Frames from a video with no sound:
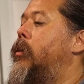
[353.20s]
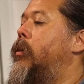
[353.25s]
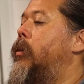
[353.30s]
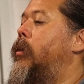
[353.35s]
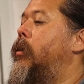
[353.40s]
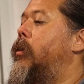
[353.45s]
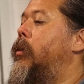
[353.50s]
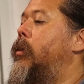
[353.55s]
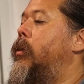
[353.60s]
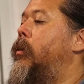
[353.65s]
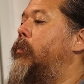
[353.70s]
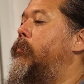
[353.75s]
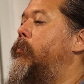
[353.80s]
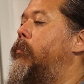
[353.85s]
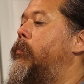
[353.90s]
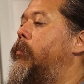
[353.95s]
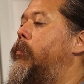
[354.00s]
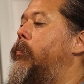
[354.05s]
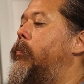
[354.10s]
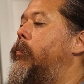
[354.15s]
USB
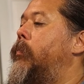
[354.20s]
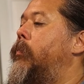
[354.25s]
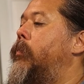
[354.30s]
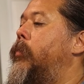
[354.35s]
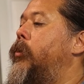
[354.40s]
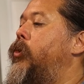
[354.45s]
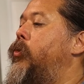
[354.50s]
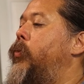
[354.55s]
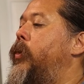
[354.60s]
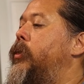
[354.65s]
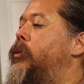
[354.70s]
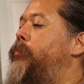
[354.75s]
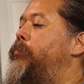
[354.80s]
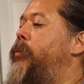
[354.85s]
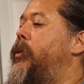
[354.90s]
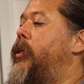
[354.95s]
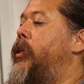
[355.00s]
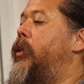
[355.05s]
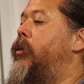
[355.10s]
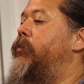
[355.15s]

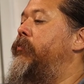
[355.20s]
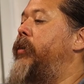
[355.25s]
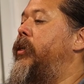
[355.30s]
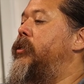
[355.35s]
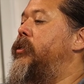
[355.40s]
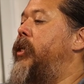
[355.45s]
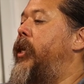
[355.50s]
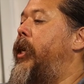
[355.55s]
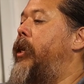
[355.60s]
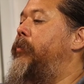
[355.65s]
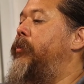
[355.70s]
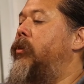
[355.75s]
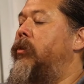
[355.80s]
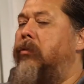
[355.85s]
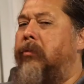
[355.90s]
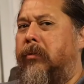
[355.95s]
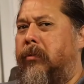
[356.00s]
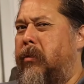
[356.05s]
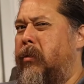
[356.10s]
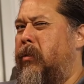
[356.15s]
interface
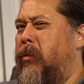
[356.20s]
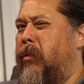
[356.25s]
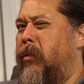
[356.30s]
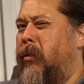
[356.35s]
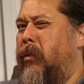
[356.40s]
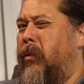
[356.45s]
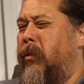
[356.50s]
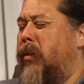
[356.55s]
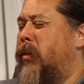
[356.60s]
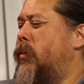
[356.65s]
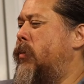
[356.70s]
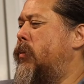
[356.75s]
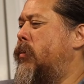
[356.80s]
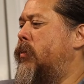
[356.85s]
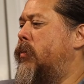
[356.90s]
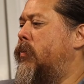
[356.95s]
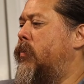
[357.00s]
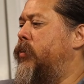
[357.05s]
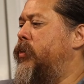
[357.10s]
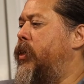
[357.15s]
cable,
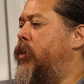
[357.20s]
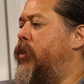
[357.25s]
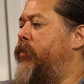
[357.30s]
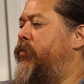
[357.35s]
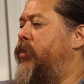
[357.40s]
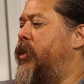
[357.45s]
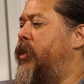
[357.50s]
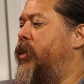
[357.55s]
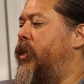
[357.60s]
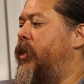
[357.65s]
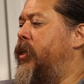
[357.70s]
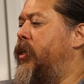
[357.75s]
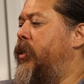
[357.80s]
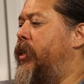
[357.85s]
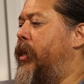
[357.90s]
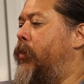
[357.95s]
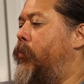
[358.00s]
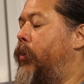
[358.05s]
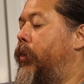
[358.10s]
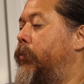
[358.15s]
which I don't even think I need
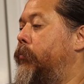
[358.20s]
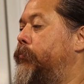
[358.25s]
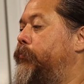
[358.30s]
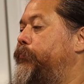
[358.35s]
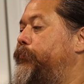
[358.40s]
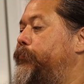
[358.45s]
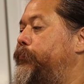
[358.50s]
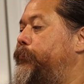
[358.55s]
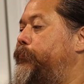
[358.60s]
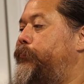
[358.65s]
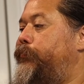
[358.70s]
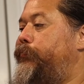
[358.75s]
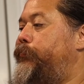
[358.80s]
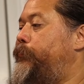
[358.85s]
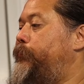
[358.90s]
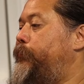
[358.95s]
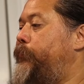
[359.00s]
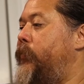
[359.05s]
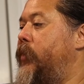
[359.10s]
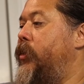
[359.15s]
that one.
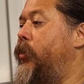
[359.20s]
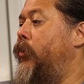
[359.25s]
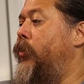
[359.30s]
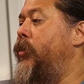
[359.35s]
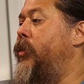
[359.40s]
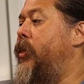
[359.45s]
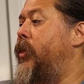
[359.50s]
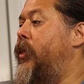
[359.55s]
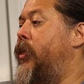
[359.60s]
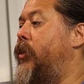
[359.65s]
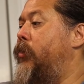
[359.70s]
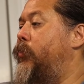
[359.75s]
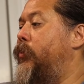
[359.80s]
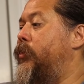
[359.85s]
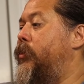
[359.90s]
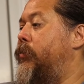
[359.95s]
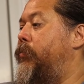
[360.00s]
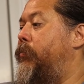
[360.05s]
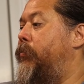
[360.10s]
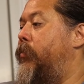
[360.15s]
The only thing I needed was
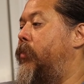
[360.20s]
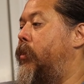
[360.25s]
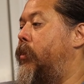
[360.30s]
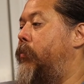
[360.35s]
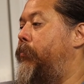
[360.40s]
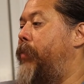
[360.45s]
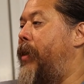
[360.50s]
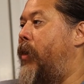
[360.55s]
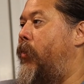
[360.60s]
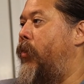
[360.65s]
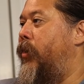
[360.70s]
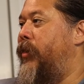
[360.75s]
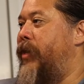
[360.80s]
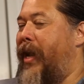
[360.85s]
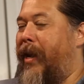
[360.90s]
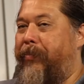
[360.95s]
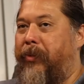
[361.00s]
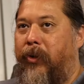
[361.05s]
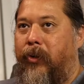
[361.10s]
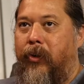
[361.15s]
the
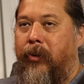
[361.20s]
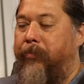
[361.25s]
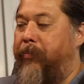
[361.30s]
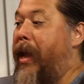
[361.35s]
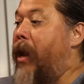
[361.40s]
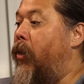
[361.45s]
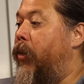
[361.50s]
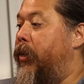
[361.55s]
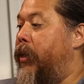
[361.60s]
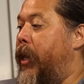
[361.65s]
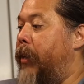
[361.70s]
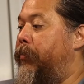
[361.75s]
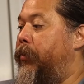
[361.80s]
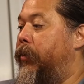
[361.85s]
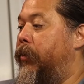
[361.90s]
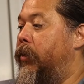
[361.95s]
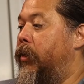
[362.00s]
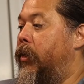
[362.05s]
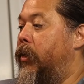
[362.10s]
compact power adapter,